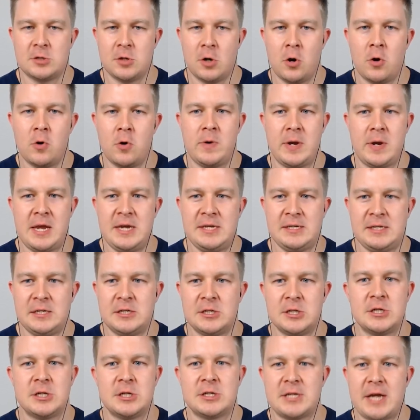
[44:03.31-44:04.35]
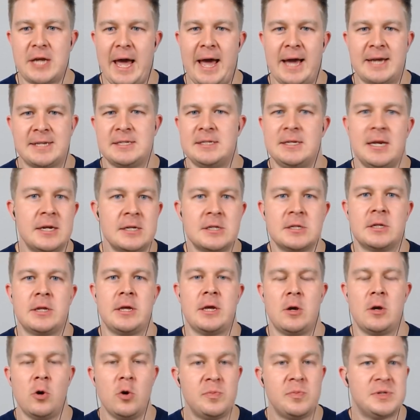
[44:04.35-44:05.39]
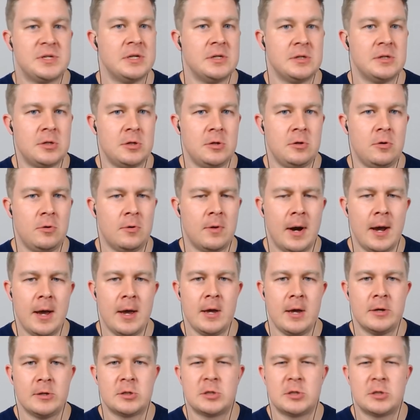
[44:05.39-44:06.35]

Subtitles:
so easy to just accidentally oops into